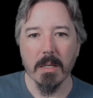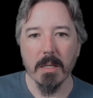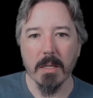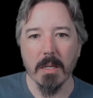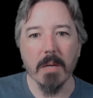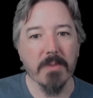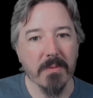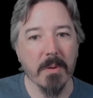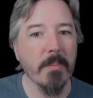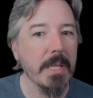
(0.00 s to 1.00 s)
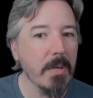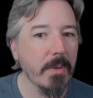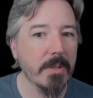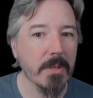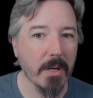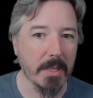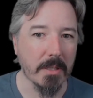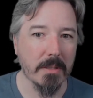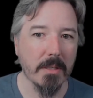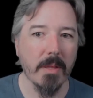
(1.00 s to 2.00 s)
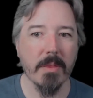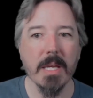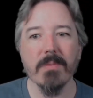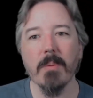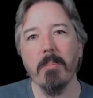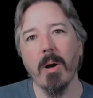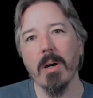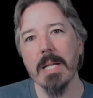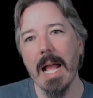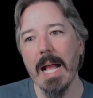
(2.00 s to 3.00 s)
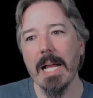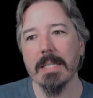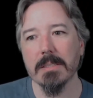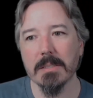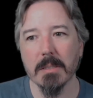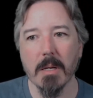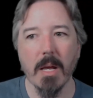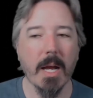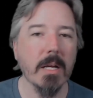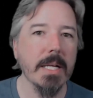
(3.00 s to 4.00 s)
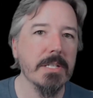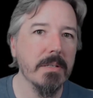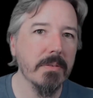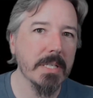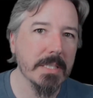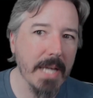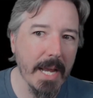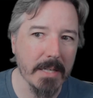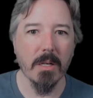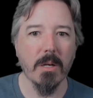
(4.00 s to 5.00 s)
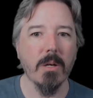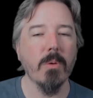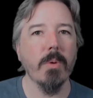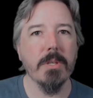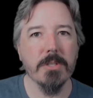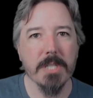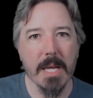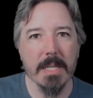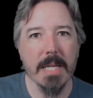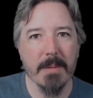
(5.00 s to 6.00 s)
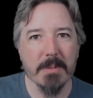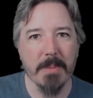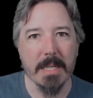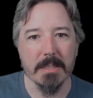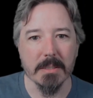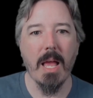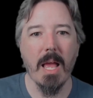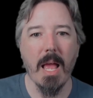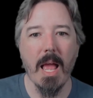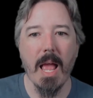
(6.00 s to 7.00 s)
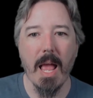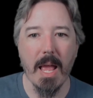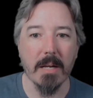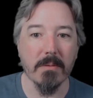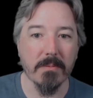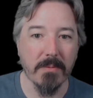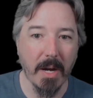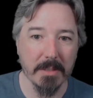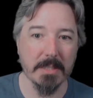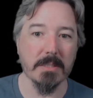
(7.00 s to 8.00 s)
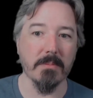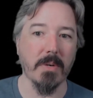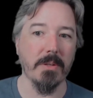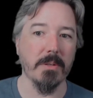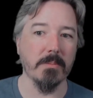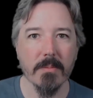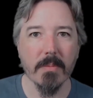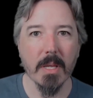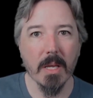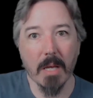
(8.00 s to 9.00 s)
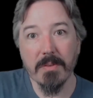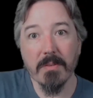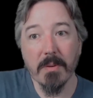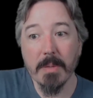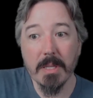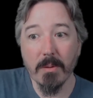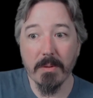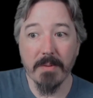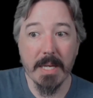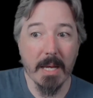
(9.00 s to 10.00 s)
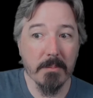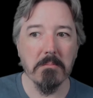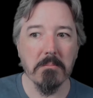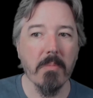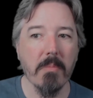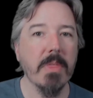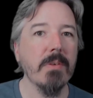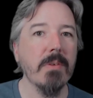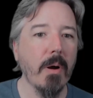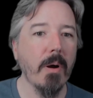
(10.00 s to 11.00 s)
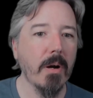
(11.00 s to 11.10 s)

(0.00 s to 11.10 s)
If you're familiar with Docker, think of a pod as a collection of containers with shared namespaces and file system volumes. If you're familiar with VMs, think of a pod